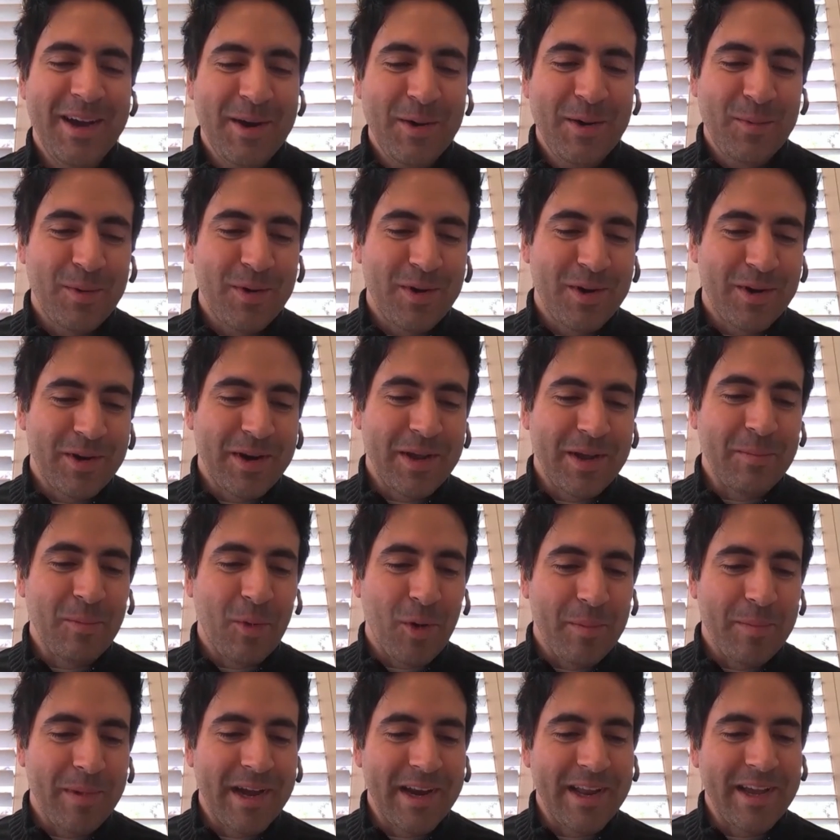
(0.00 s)
we're earning
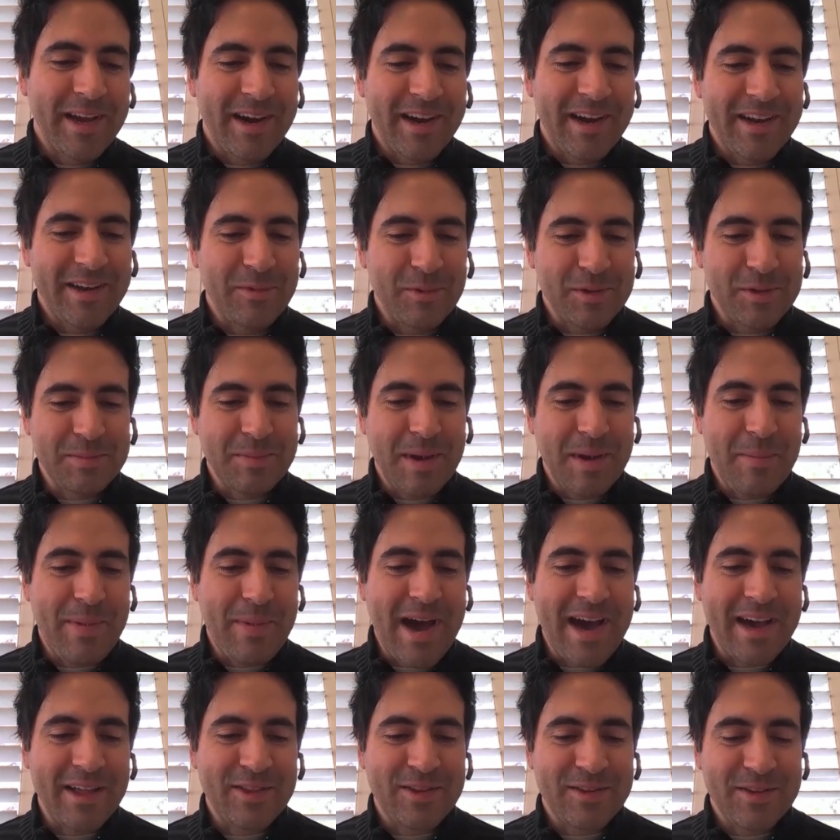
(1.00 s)
more money on it. It wasn't my
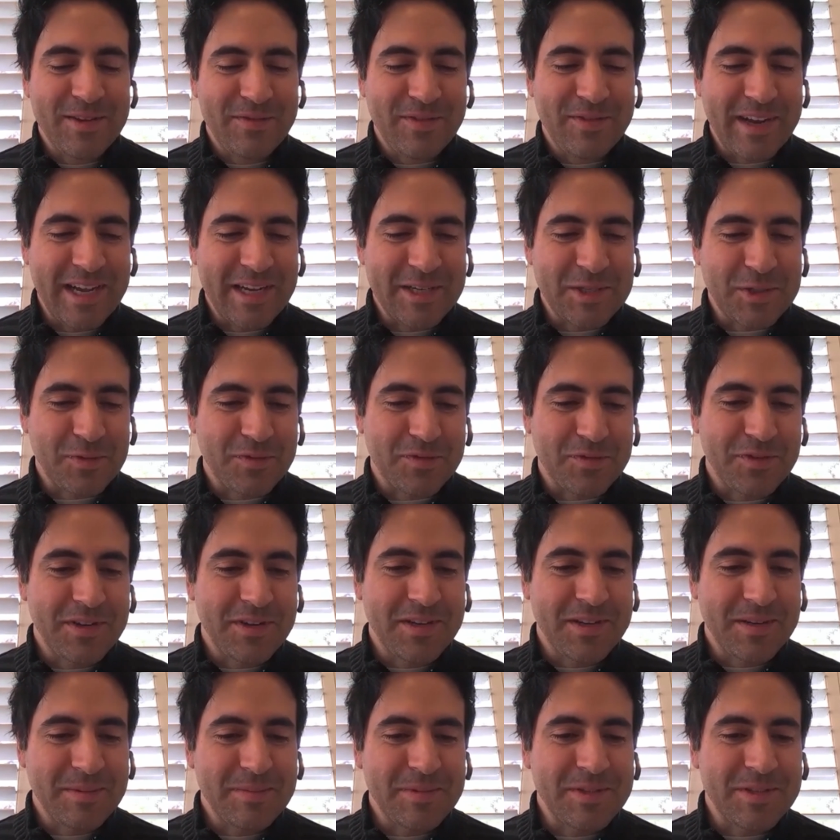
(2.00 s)
path to financial freedom.